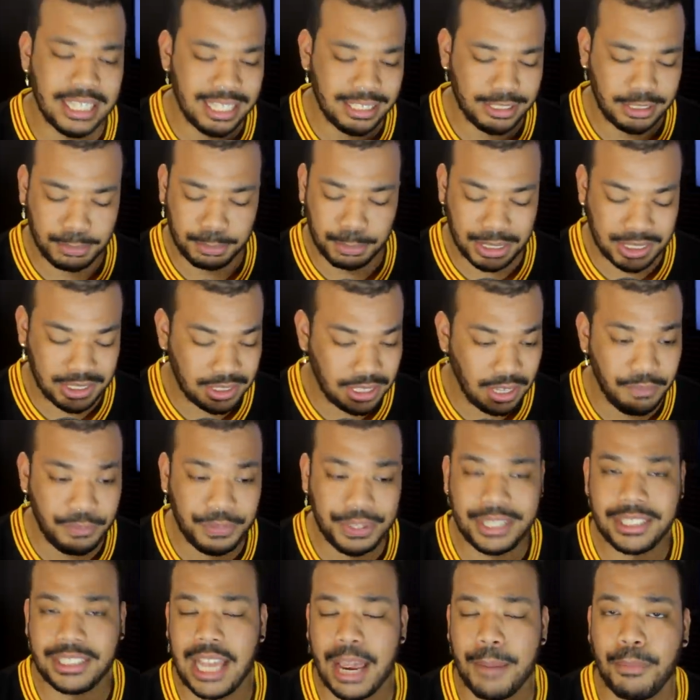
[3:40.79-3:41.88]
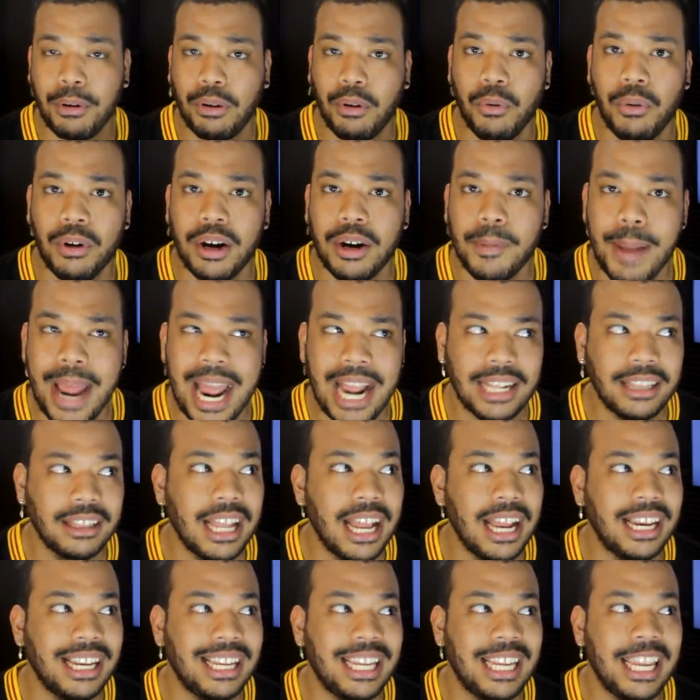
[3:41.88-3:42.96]
specific type of quarterback
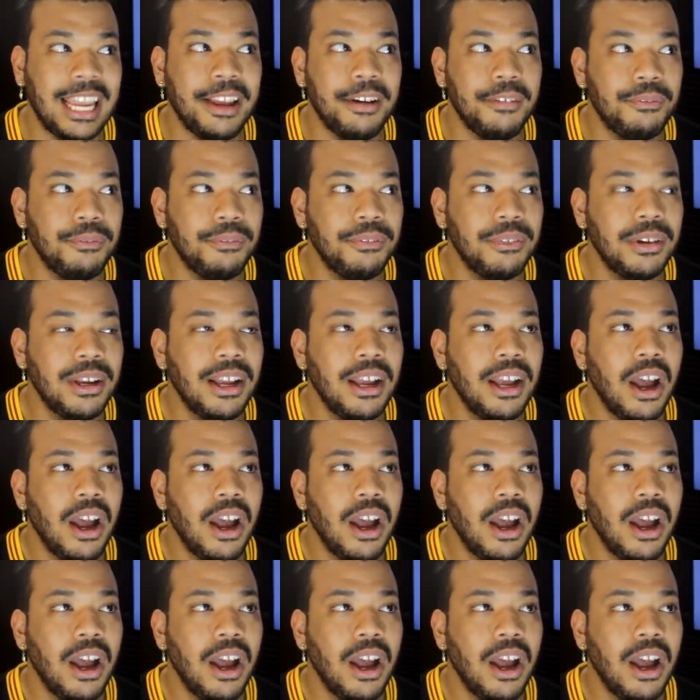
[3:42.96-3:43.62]
that give